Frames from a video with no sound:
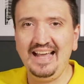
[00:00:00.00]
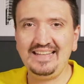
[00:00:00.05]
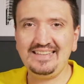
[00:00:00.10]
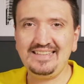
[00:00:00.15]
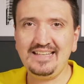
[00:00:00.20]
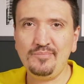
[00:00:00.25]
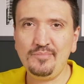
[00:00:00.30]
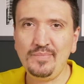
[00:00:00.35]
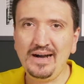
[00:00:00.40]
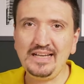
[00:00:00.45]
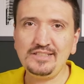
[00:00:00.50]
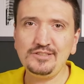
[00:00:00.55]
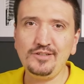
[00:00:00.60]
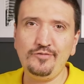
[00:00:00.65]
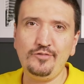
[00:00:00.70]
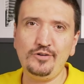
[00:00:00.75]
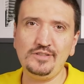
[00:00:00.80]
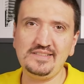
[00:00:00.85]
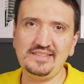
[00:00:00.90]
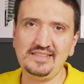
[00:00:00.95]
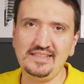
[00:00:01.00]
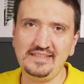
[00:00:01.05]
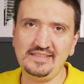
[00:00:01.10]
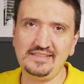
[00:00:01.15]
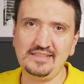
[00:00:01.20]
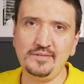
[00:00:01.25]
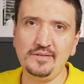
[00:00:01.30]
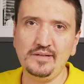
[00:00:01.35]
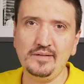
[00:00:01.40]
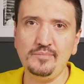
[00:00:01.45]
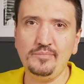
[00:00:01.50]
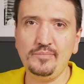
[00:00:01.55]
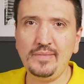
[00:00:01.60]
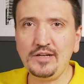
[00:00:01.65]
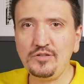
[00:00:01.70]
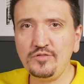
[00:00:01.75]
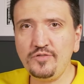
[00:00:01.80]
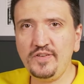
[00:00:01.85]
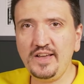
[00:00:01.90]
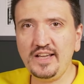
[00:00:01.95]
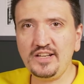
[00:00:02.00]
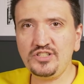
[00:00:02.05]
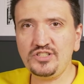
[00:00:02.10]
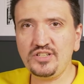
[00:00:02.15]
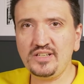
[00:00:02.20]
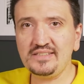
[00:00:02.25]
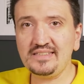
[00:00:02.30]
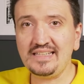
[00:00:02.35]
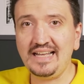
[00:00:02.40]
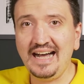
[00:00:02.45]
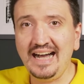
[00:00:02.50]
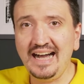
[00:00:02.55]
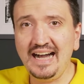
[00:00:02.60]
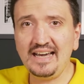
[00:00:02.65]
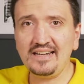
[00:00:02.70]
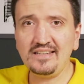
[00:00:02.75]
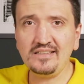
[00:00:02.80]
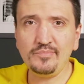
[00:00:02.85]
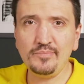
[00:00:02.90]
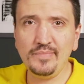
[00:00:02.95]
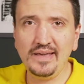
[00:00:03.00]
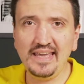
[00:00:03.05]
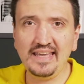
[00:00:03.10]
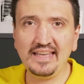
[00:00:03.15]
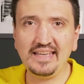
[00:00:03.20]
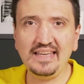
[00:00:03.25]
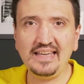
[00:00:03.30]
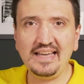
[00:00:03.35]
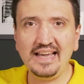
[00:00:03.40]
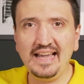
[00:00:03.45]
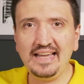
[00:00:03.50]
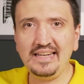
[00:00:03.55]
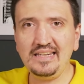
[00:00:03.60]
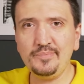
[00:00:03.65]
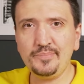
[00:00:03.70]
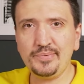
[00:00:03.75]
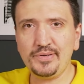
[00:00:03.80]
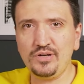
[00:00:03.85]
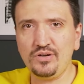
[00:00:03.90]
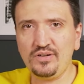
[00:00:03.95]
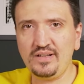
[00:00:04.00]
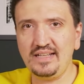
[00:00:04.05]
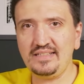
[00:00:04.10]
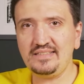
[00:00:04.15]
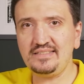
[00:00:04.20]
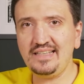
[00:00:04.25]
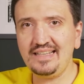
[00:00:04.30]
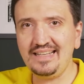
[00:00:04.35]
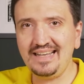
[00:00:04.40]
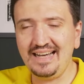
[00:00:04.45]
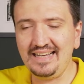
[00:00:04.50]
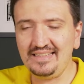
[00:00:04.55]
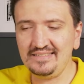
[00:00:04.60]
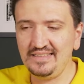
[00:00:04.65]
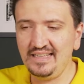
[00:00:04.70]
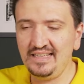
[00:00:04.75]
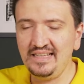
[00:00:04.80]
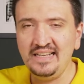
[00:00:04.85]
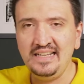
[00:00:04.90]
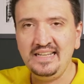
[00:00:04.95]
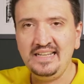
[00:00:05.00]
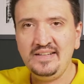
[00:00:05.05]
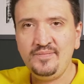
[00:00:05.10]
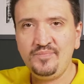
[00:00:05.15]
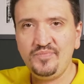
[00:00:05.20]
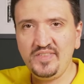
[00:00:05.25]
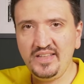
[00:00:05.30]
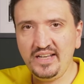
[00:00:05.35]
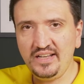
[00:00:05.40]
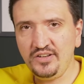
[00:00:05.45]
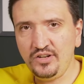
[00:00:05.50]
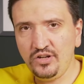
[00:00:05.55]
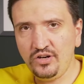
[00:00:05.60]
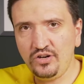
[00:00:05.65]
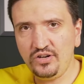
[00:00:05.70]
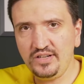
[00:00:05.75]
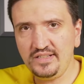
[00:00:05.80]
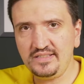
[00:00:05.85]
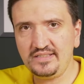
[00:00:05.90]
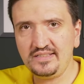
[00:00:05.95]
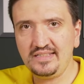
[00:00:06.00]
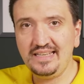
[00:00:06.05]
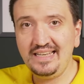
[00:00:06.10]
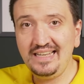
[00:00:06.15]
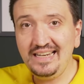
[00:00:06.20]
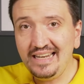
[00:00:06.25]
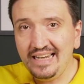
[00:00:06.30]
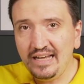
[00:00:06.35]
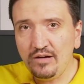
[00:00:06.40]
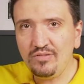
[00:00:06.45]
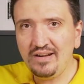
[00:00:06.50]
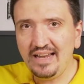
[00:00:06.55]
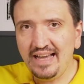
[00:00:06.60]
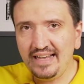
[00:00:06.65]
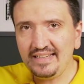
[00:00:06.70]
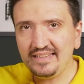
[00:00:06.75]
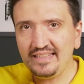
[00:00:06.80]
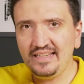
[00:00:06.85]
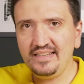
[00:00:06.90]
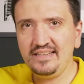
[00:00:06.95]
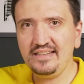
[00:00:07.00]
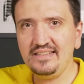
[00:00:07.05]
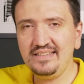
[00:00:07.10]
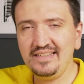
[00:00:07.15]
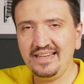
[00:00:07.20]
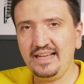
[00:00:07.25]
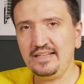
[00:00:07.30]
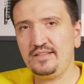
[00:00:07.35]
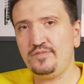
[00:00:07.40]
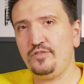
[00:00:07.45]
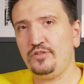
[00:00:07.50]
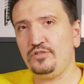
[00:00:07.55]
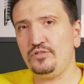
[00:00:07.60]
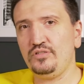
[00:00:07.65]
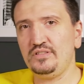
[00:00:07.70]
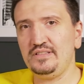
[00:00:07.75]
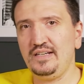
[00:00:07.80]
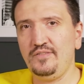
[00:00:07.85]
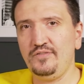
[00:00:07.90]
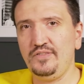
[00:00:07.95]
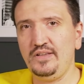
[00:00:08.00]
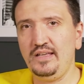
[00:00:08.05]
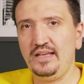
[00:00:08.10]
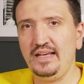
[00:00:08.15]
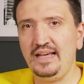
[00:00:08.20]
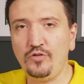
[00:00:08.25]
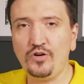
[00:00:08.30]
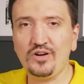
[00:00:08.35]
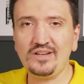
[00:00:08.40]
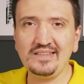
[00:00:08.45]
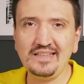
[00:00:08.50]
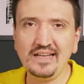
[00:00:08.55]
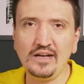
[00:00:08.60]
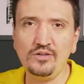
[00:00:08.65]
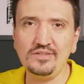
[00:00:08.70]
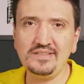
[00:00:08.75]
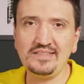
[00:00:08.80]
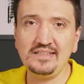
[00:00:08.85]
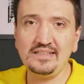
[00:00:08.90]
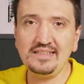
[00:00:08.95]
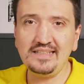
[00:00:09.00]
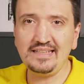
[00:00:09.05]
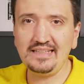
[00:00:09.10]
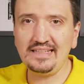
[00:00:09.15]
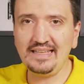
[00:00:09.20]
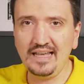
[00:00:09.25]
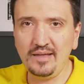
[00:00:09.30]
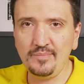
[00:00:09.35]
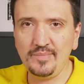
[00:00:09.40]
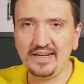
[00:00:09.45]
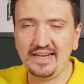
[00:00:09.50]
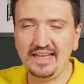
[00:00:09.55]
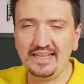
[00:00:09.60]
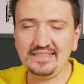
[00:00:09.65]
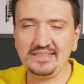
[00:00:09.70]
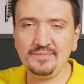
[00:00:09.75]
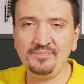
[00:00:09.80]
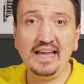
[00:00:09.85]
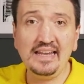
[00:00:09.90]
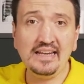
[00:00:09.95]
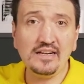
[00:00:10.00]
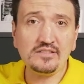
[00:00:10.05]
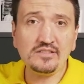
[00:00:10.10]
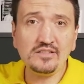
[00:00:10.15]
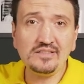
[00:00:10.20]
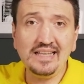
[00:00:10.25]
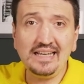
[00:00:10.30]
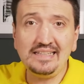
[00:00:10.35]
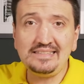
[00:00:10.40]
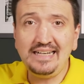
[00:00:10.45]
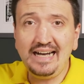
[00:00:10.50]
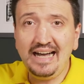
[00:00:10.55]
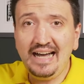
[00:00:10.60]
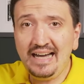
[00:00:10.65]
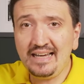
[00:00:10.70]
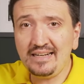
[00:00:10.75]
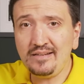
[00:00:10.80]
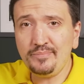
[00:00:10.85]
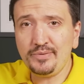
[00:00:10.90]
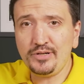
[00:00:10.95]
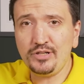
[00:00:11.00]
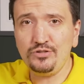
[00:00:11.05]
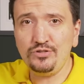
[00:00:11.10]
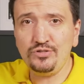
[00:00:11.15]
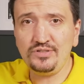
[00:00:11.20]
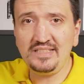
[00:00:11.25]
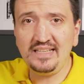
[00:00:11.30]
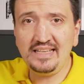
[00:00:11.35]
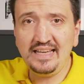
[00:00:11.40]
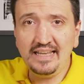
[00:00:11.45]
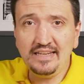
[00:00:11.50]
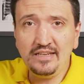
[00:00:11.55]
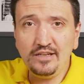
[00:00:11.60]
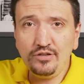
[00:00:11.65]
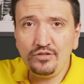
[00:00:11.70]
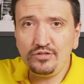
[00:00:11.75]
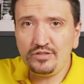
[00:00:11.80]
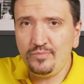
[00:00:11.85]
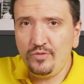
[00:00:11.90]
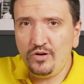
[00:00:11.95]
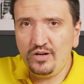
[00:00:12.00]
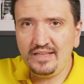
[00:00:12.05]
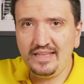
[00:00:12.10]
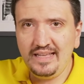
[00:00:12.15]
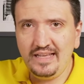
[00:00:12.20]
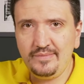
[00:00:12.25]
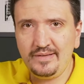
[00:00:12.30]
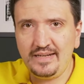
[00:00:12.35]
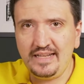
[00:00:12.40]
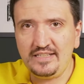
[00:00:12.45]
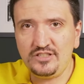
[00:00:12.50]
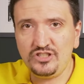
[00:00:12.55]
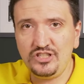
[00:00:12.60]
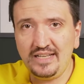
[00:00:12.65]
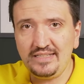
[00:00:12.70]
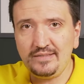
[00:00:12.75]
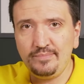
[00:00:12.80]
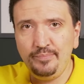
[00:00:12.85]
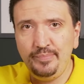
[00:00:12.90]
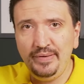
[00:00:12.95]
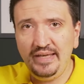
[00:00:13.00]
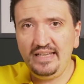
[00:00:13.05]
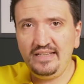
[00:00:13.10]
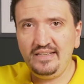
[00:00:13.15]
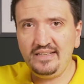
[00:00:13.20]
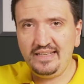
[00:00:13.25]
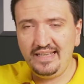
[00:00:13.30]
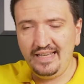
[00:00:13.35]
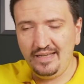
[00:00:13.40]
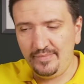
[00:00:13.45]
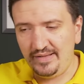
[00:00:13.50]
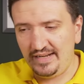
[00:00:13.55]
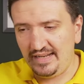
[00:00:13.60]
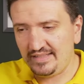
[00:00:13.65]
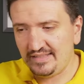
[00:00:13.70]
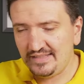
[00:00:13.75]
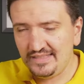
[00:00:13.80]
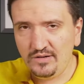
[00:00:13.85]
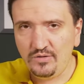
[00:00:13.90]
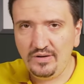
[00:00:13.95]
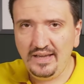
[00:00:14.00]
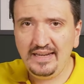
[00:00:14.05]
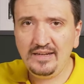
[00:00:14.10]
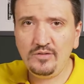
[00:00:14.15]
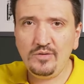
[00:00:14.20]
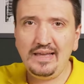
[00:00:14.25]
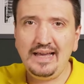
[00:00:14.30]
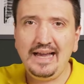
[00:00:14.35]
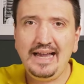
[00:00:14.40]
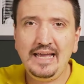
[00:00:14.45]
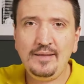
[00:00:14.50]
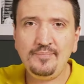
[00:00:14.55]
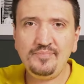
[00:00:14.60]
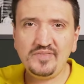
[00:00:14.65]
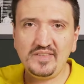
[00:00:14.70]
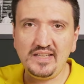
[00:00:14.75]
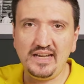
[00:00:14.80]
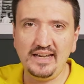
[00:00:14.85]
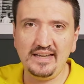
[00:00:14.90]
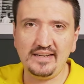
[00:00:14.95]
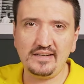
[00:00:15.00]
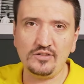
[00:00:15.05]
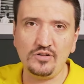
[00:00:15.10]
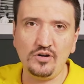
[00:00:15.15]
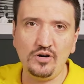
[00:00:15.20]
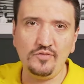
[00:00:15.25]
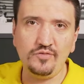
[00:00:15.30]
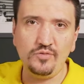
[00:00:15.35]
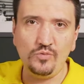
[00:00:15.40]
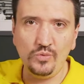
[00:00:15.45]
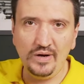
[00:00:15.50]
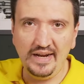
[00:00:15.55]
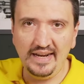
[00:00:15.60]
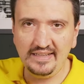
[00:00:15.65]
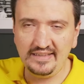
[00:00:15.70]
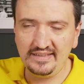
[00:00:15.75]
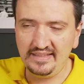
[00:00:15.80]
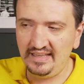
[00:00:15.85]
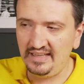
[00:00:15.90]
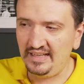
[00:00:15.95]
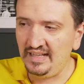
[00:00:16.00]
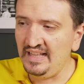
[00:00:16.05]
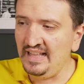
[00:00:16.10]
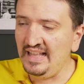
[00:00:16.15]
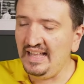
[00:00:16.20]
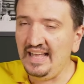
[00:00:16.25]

and the Micro Four Thirds manufacturers aren't making any progress regarding the noise in low light in night photography for those cameras, and also they aren't producing any new small cameras, just big cameras. So anyway, I'm tired of waiting.